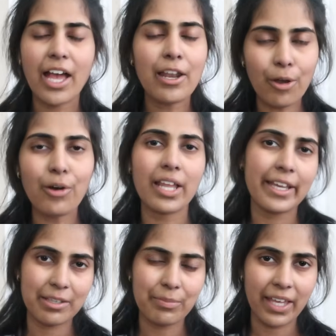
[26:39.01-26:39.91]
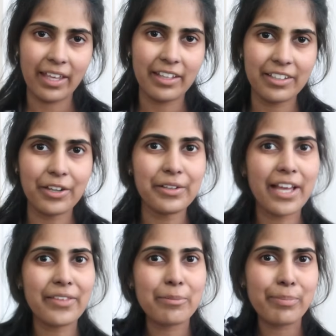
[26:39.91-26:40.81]
a lot like me. You know,
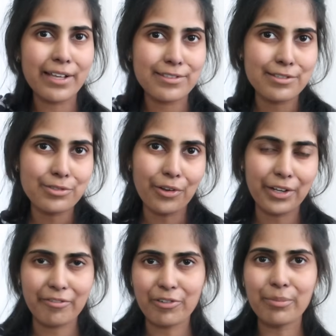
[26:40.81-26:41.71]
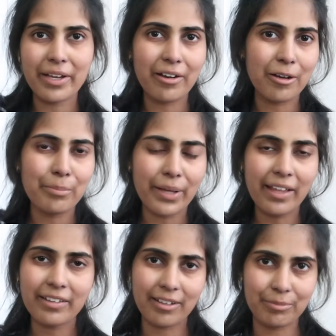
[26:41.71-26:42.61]
now that Baxter's gone and I've got my arm
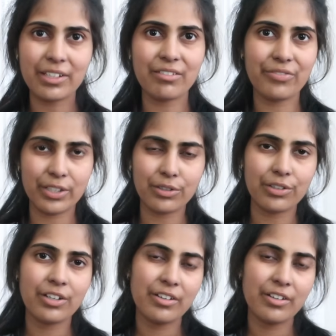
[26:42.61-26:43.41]
back, I'm going to feel